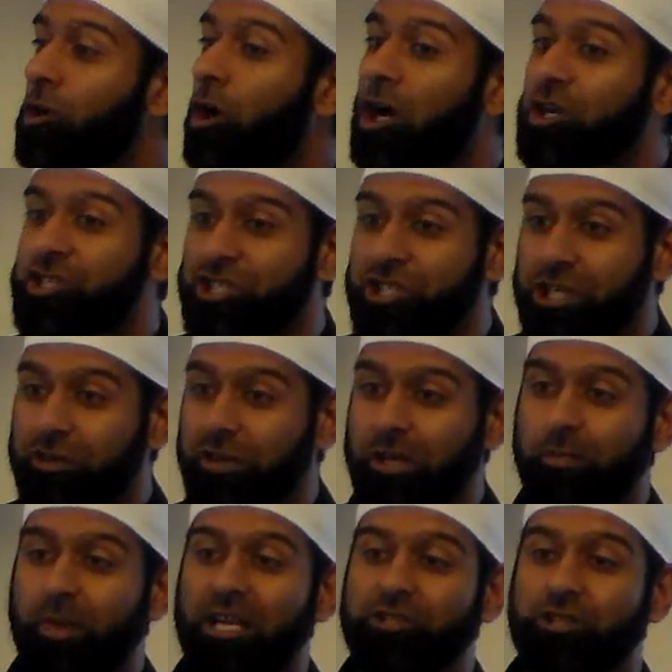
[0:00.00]

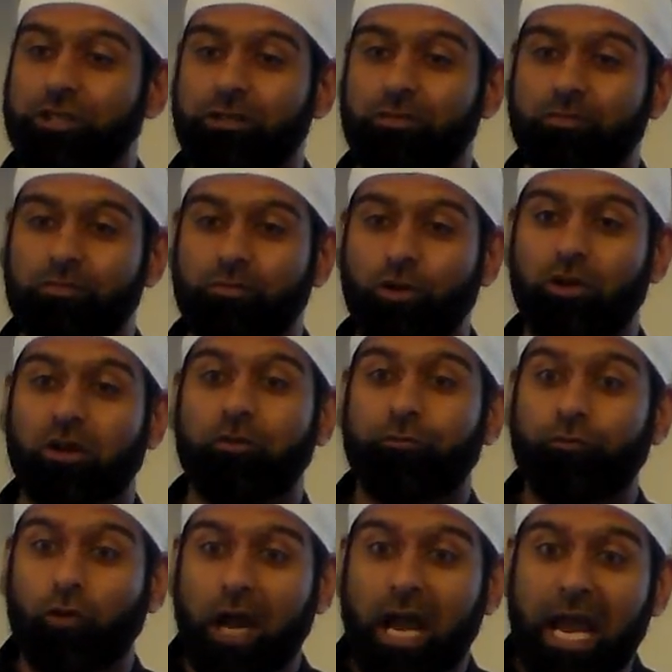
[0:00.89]
precautionary measure. You're
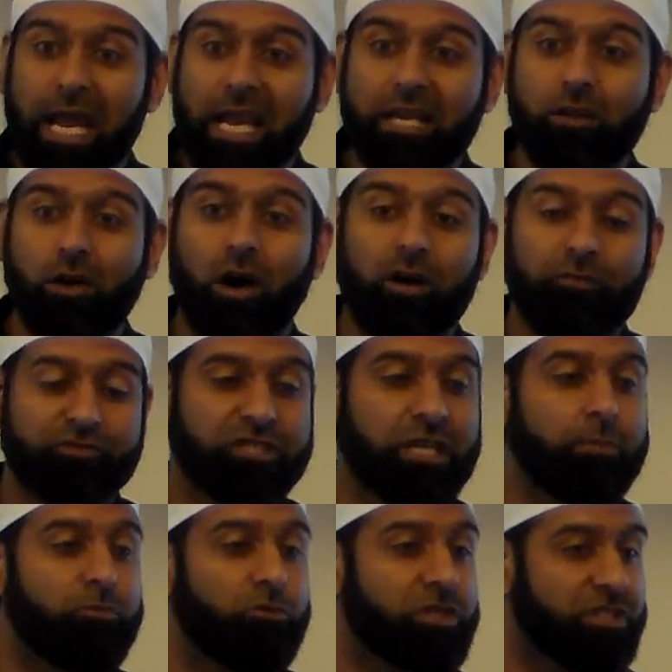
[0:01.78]
afraid of
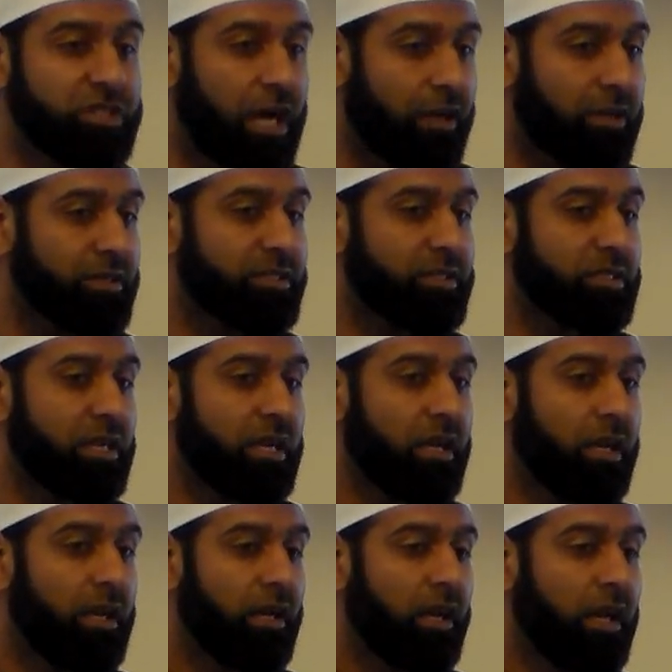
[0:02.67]
some
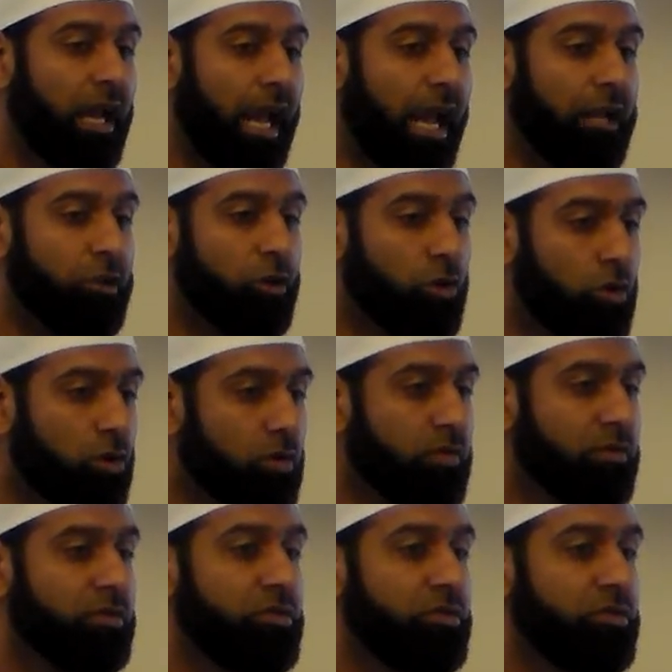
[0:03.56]
result and you